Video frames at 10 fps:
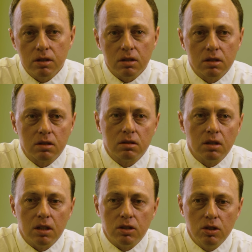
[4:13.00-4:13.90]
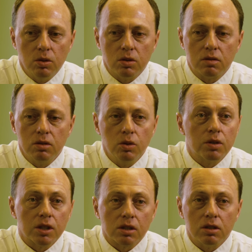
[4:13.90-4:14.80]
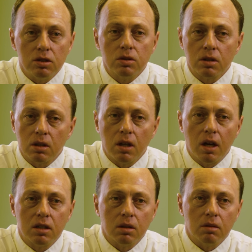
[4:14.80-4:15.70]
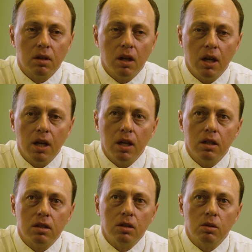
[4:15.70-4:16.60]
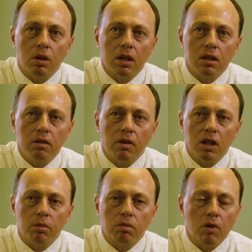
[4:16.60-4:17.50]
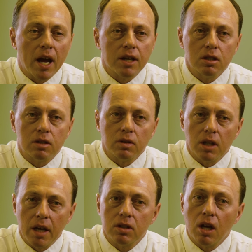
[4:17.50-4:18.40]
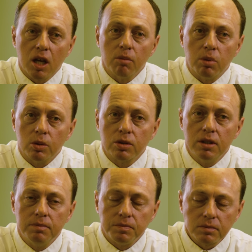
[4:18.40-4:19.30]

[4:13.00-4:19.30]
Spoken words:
and it's used, nutritionists use it a lot to develop rations for livestock and poultry.